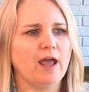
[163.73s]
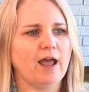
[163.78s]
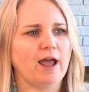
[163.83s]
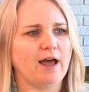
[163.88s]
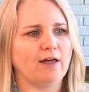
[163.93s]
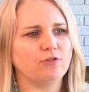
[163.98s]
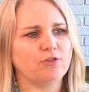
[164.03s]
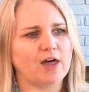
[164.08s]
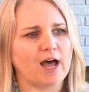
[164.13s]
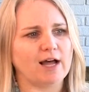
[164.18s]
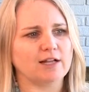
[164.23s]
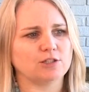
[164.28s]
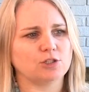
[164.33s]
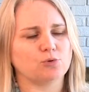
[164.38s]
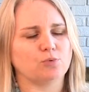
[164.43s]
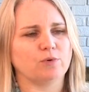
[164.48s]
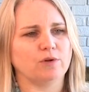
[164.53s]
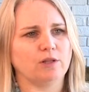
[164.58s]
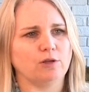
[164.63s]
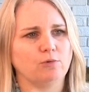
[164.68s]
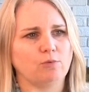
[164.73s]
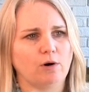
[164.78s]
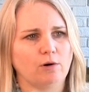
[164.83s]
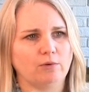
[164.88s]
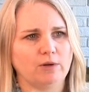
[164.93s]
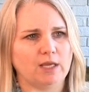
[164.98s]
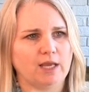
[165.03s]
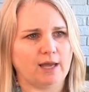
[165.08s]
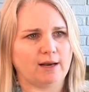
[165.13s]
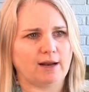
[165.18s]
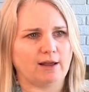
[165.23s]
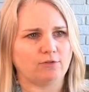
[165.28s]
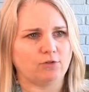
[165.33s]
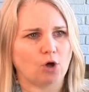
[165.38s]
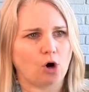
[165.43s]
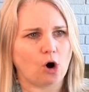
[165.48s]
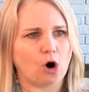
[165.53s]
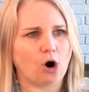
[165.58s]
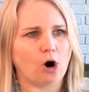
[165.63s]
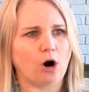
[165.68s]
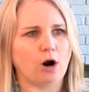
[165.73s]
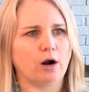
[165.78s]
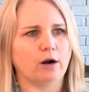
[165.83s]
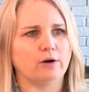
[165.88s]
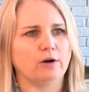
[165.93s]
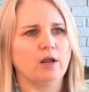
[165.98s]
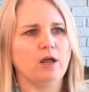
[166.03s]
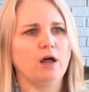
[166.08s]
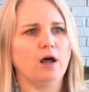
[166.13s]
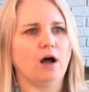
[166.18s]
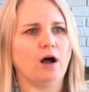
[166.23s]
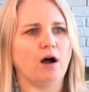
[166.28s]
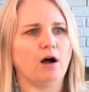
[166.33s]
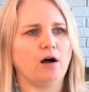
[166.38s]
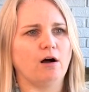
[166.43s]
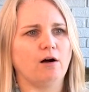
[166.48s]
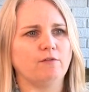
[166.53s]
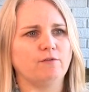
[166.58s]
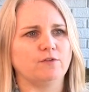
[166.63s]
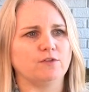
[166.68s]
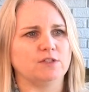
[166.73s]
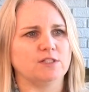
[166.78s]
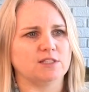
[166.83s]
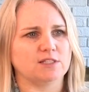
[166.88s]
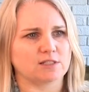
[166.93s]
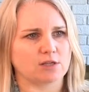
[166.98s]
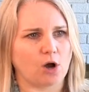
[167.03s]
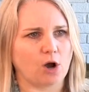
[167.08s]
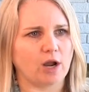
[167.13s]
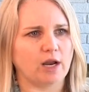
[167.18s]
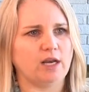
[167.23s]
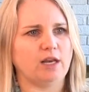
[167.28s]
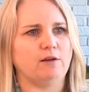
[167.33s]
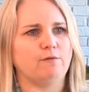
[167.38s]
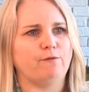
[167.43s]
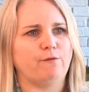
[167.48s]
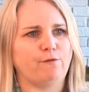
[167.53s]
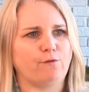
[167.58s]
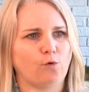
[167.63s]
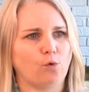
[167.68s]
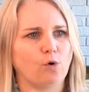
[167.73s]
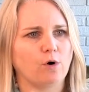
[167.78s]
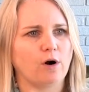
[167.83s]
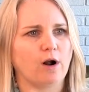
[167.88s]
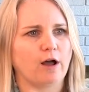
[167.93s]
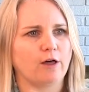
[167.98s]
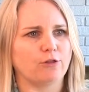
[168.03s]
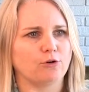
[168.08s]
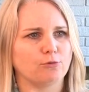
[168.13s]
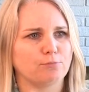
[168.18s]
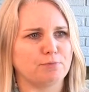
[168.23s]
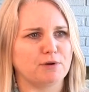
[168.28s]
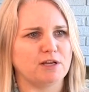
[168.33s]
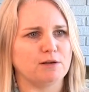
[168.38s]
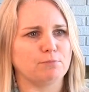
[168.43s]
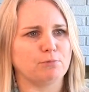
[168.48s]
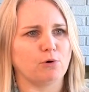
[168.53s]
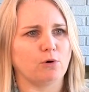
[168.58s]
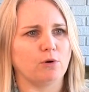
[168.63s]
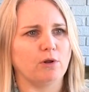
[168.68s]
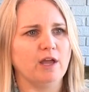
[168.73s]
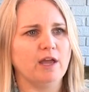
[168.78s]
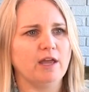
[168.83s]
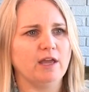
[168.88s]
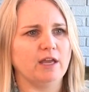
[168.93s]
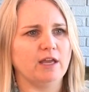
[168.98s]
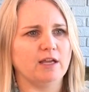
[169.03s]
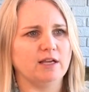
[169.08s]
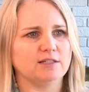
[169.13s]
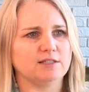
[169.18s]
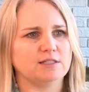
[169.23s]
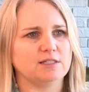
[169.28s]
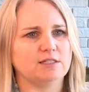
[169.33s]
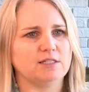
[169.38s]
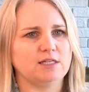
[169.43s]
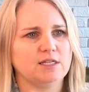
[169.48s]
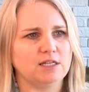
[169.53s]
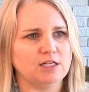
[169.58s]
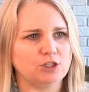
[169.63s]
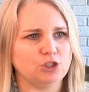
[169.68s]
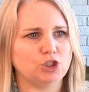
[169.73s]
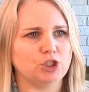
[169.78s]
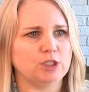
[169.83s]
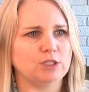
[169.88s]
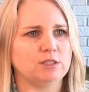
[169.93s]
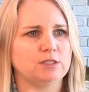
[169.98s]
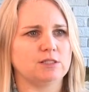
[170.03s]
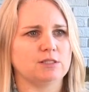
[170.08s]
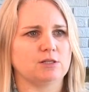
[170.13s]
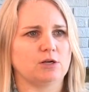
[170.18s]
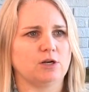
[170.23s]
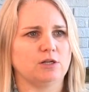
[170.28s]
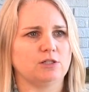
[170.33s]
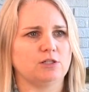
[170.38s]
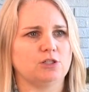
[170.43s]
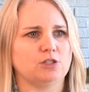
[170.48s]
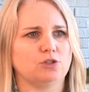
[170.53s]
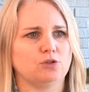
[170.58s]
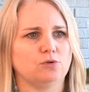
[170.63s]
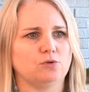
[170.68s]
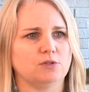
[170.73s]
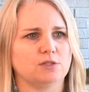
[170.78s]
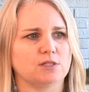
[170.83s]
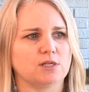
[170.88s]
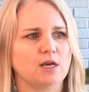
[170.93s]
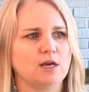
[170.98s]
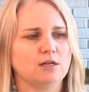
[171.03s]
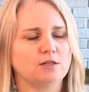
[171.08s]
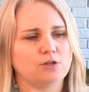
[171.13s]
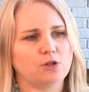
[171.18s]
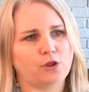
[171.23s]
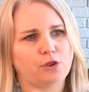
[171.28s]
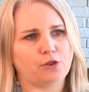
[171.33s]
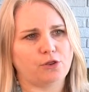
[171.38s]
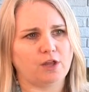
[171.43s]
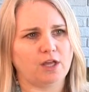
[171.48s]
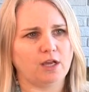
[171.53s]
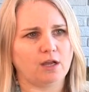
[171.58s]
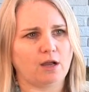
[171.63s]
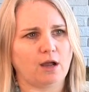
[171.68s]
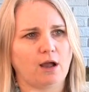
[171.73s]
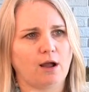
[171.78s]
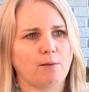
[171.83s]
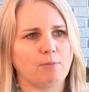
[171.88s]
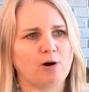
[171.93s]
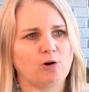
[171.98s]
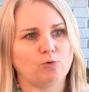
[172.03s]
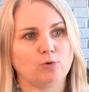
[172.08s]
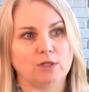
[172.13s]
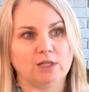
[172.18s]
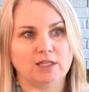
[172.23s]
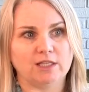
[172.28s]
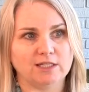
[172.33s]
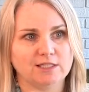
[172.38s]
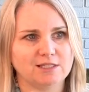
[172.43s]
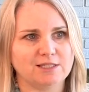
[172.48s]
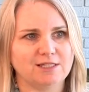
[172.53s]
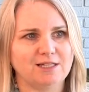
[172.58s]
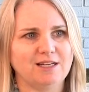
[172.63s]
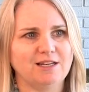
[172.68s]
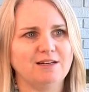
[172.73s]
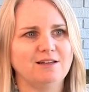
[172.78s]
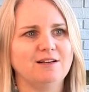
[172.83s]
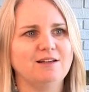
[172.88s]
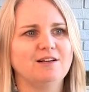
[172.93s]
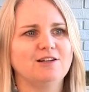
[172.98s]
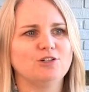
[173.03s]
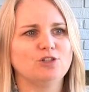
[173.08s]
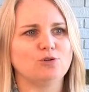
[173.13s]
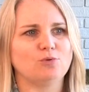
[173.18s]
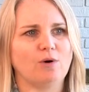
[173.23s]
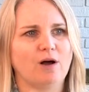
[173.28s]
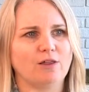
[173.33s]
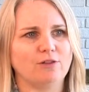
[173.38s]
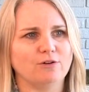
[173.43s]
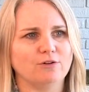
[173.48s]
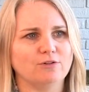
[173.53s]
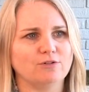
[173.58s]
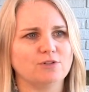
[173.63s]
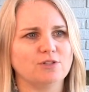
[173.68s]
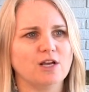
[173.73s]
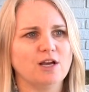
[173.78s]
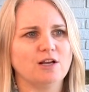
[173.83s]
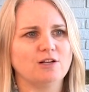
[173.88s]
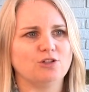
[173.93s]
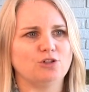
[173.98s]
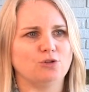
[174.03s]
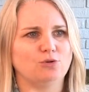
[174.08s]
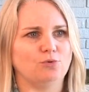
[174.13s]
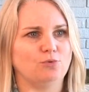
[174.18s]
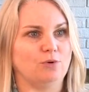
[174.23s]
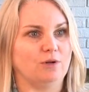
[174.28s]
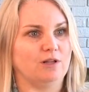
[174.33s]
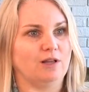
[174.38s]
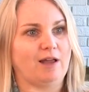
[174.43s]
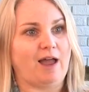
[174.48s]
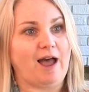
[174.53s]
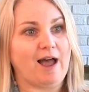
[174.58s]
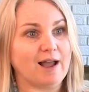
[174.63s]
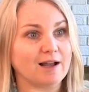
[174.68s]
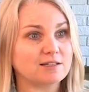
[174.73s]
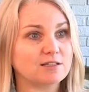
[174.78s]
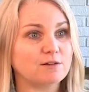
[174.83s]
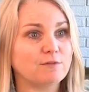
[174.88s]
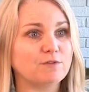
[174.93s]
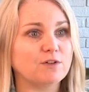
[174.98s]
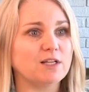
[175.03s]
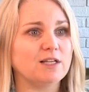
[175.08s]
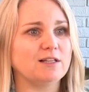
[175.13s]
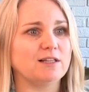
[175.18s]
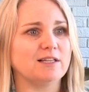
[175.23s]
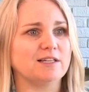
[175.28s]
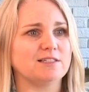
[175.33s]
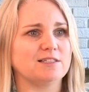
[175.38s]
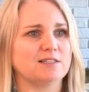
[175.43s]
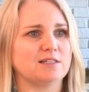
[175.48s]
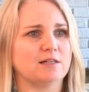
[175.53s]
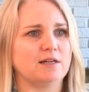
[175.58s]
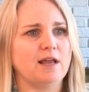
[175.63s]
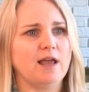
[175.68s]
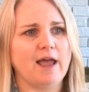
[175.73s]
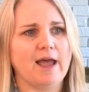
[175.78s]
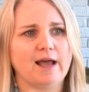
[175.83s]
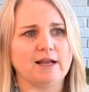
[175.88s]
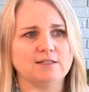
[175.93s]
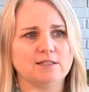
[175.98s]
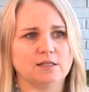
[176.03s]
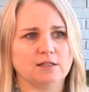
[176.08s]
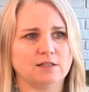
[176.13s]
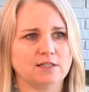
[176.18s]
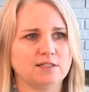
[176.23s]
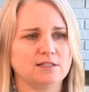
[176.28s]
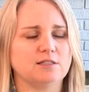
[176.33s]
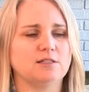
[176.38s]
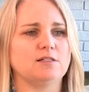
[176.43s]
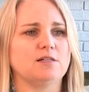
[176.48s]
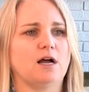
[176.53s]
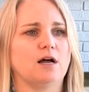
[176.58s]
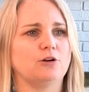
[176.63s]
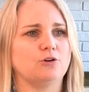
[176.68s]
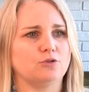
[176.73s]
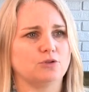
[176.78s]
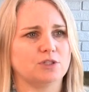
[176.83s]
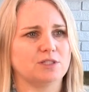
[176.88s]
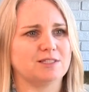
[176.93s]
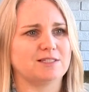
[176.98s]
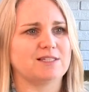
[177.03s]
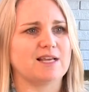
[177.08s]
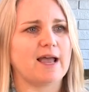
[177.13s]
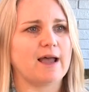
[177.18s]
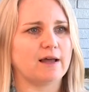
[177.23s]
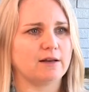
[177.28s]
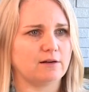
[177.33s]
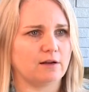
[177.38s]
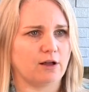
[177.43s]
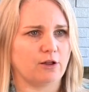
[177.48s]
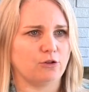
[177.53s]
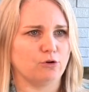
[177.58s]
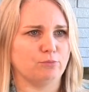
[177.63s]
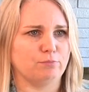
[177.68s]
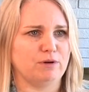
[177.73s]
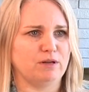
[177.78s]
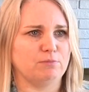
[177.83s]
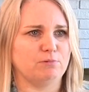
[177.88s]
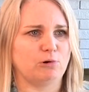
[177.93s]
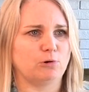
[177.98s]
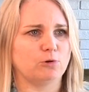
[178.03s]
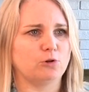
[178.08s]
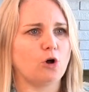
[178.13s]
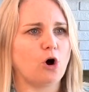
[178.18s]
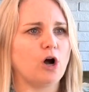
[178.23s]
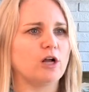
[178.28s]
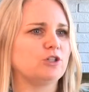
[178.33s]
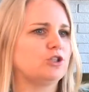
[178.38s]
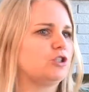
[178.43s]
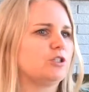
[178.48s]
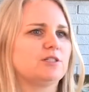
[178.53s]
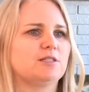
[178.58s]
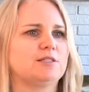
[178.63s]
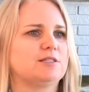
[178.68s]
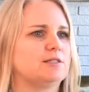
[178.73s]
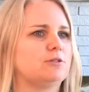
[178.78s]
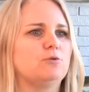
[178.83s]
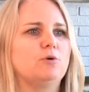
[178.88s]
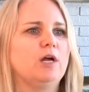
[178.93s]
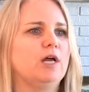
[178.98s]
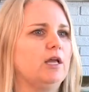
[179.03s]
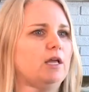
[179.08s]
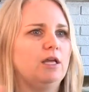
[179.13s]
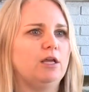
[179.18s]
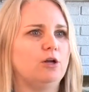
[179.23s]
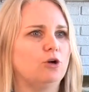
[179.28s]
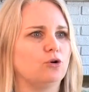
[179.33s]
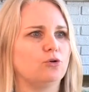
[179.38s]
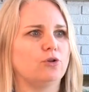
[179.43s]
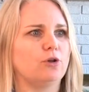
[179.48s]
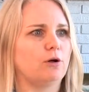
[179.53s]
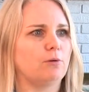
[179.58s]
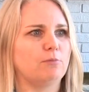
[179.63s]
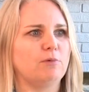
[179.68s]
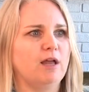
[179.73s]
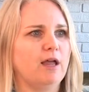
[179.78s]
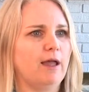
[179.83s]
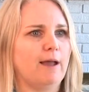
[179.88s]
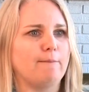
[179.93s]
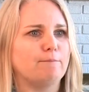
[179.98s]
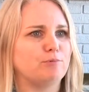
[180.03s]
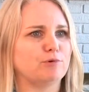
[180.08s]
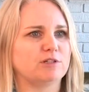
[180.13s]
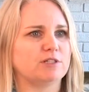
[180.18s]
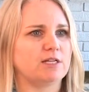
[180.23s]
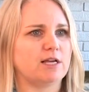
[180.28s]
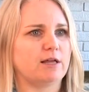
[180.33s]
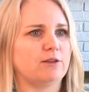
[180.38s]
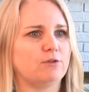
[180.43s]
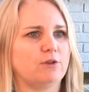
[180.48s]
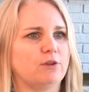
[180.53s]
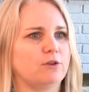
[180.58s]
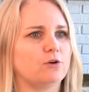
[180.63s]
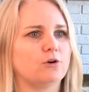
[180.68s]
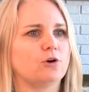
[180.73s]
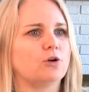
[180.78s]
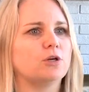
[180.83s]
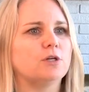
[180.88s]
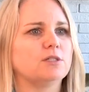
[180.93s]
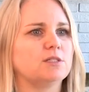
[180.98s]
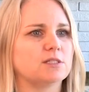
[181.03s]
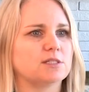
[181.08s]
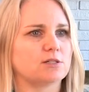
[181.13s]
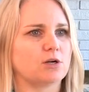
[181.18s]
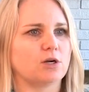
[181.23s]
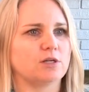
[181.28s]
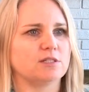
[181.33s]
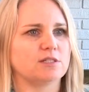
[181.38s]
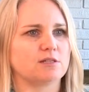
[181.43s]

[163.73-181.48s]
And that's really where we get at the heart of designing for other people, is teaching design students to think about listening to others, to actively listen, and to listen to understand other people, not just to hear them and pretend that they're going to design